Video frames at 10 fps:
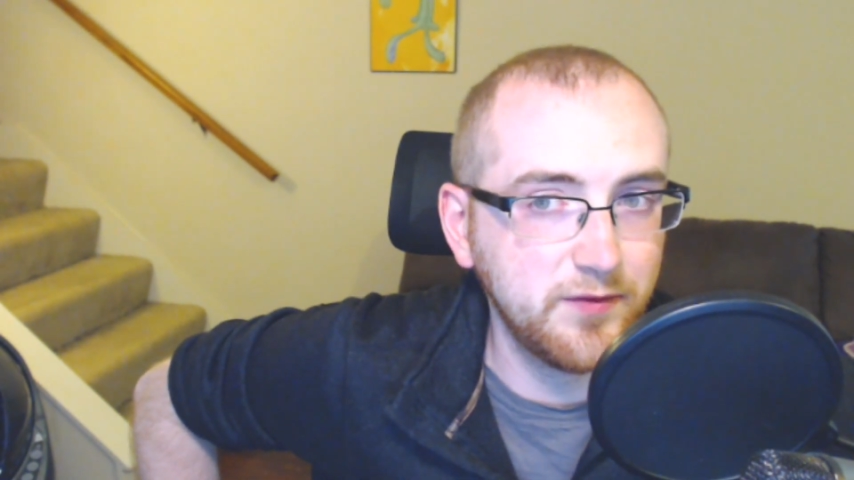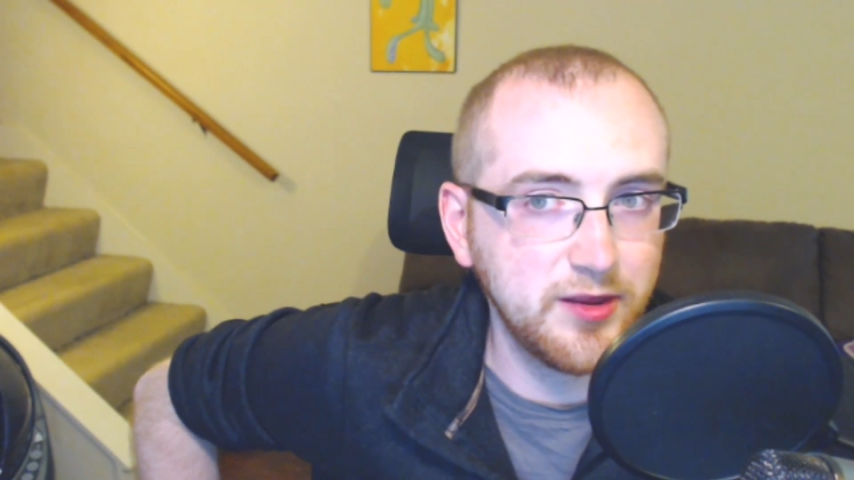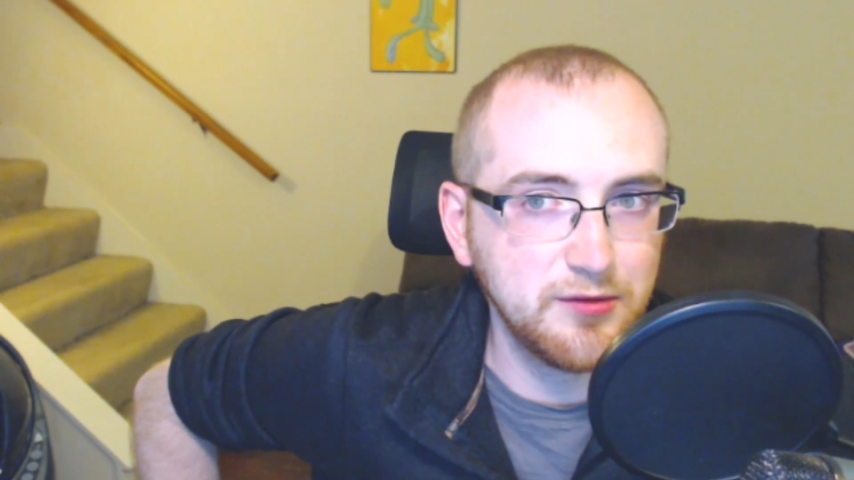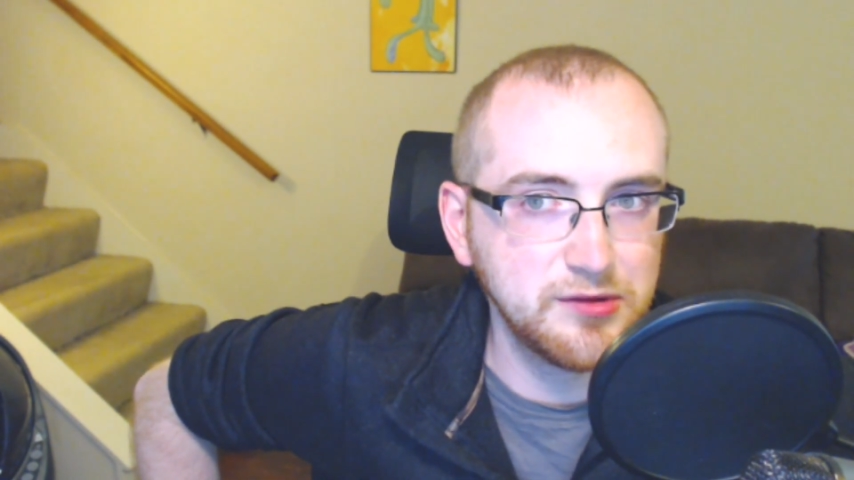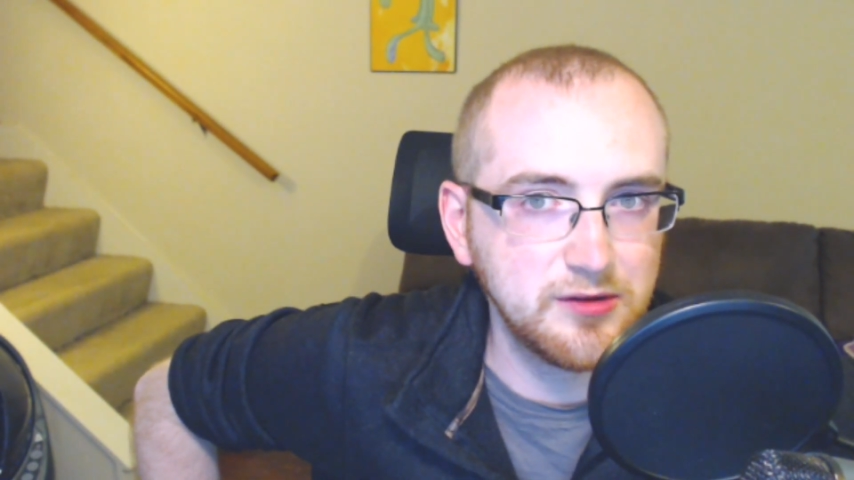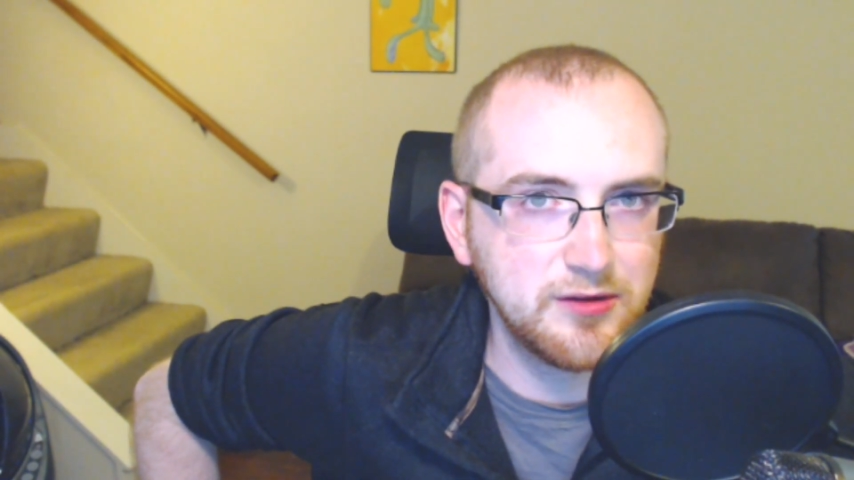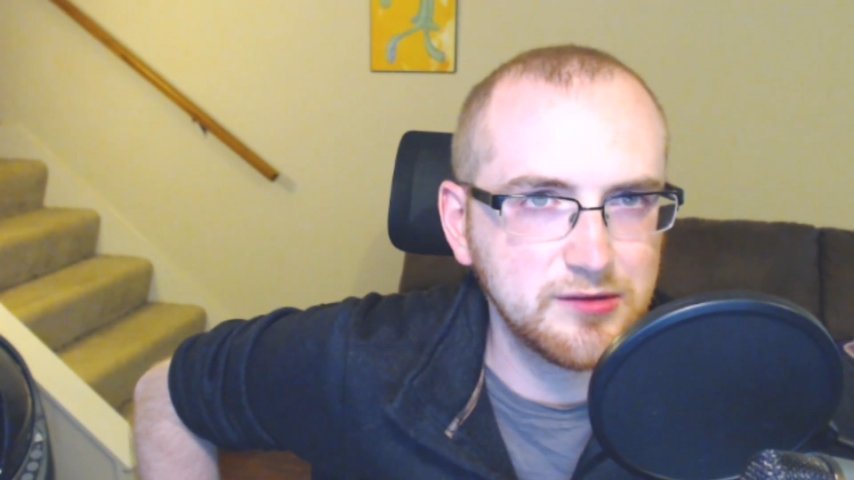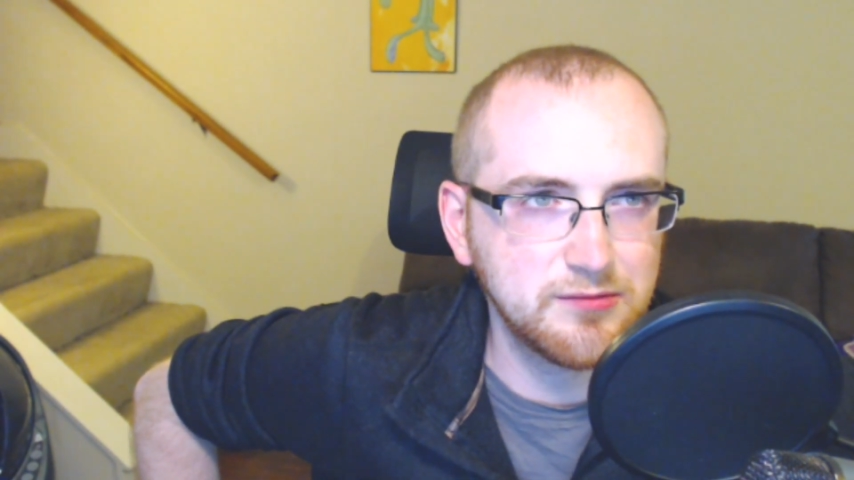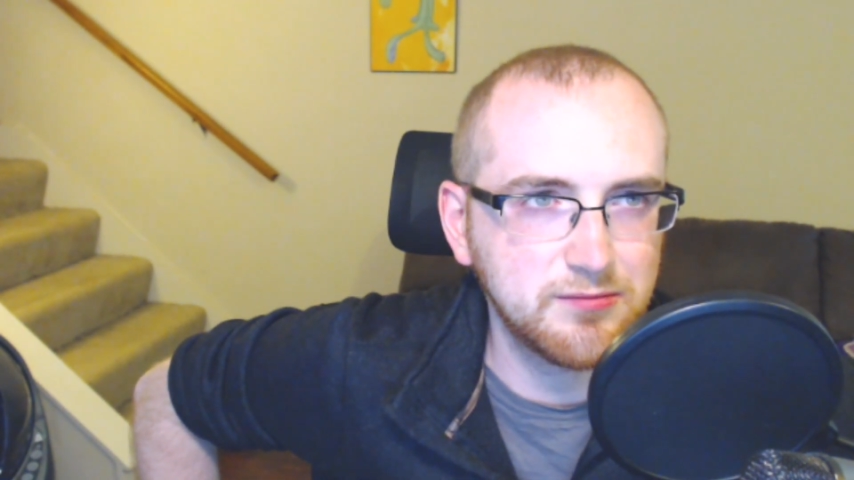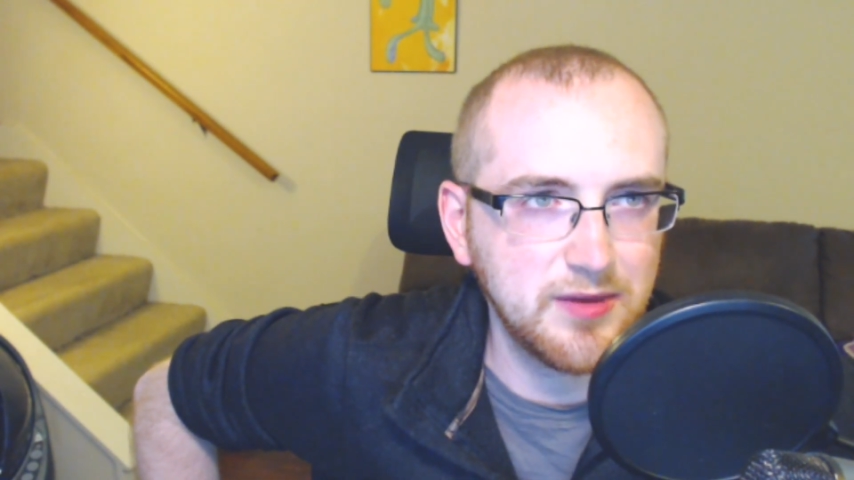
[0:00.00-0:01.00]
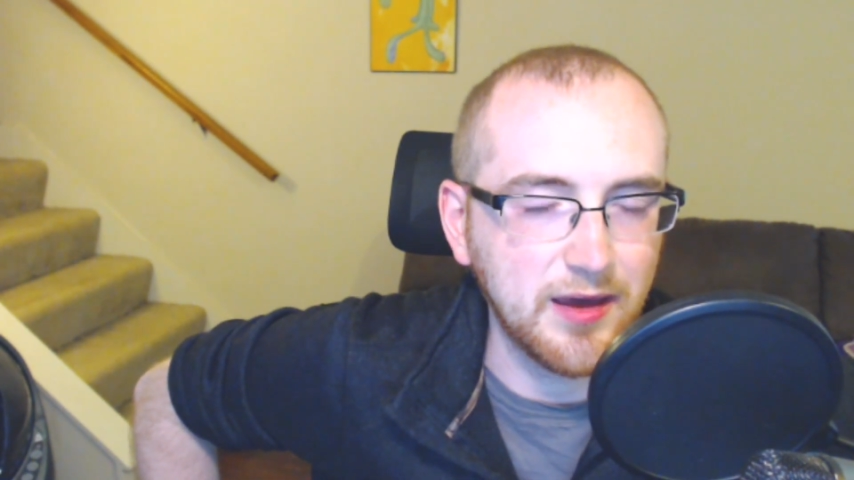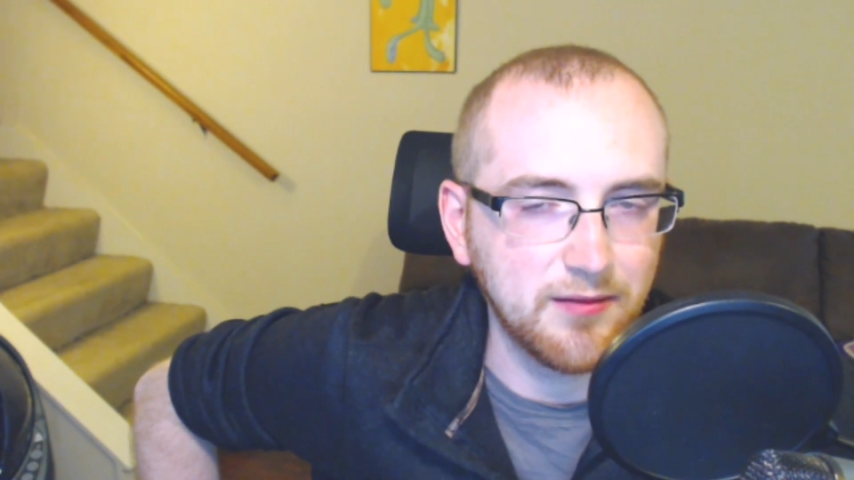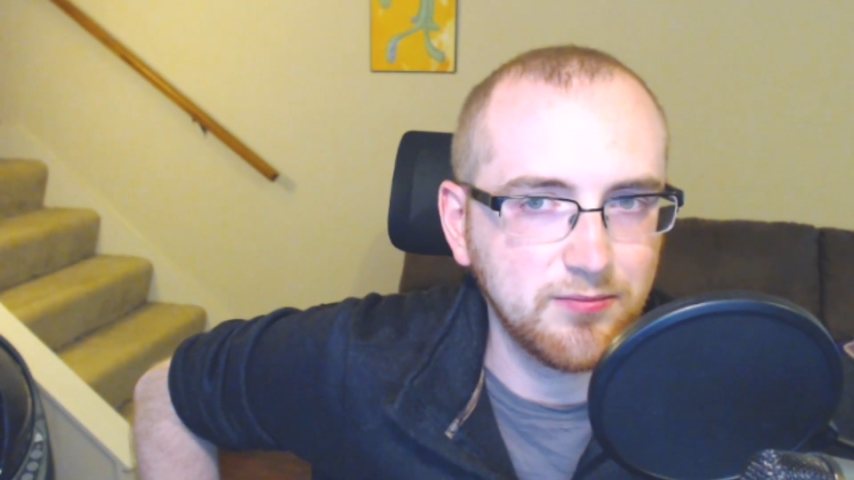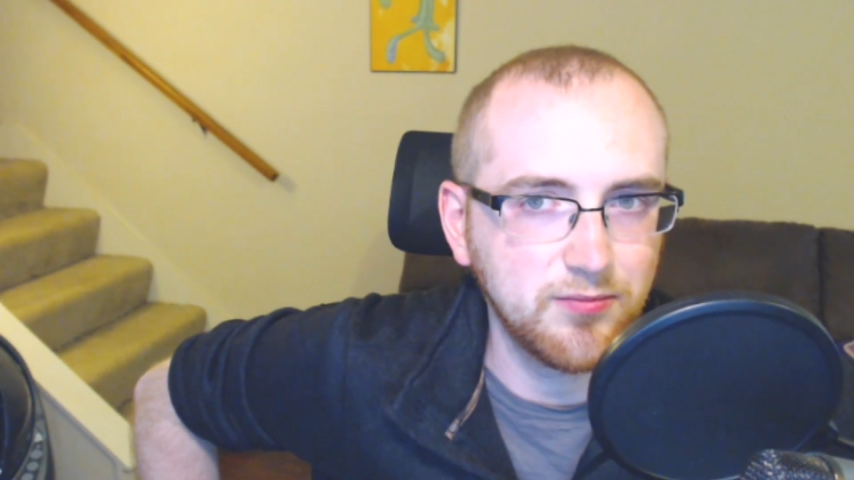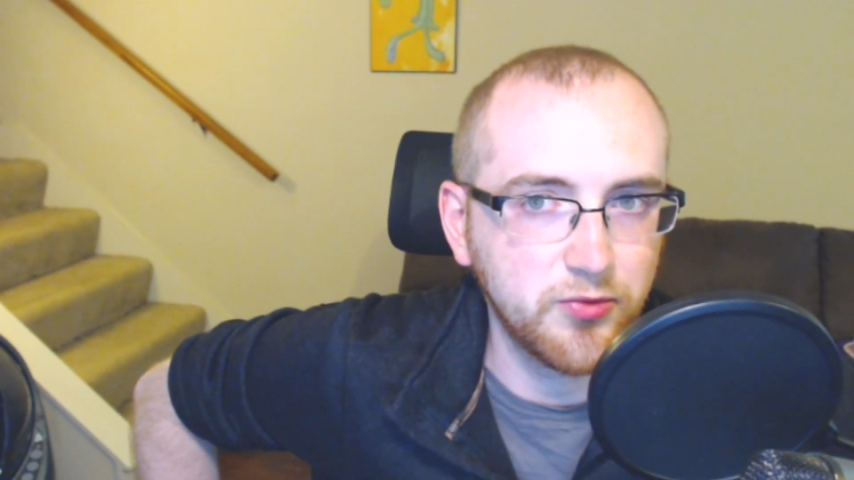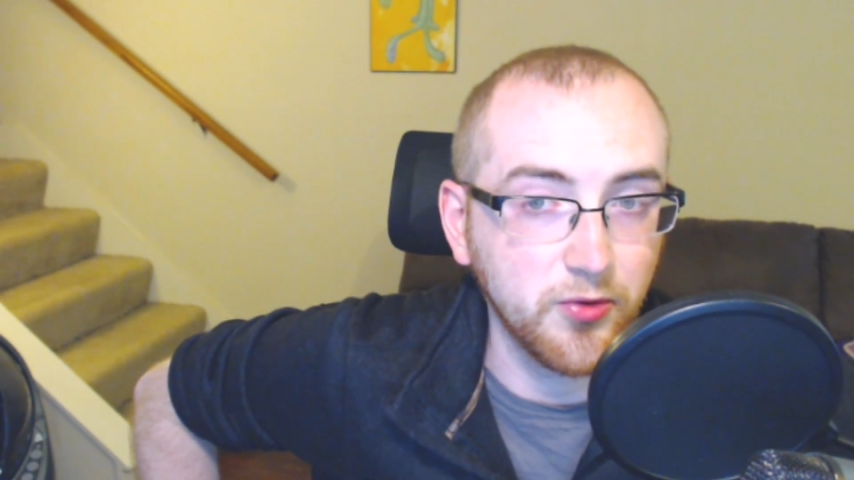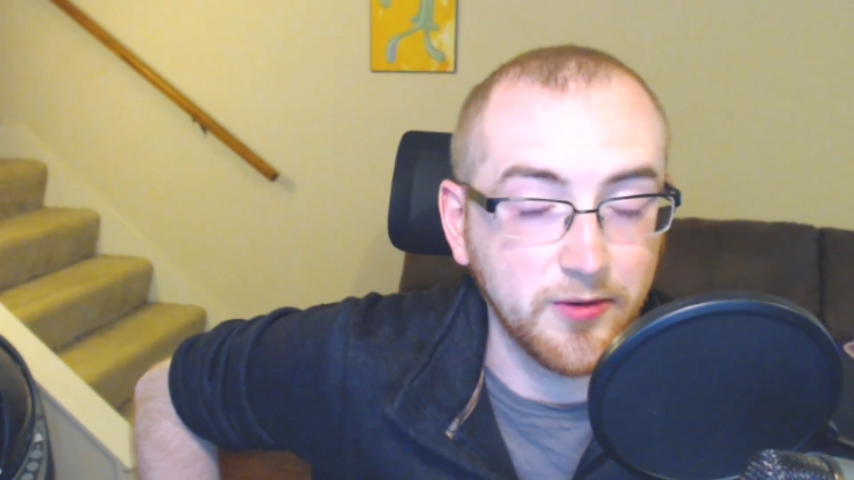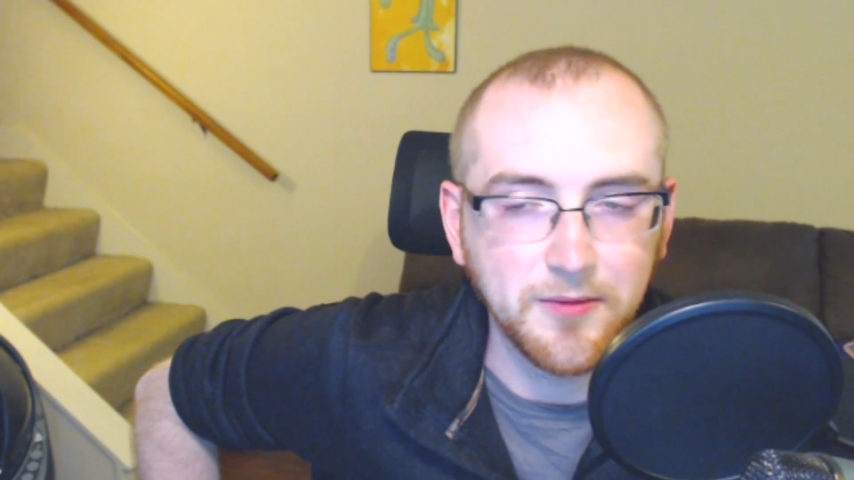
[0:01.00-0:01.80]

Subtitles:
video series. Yeah, sure.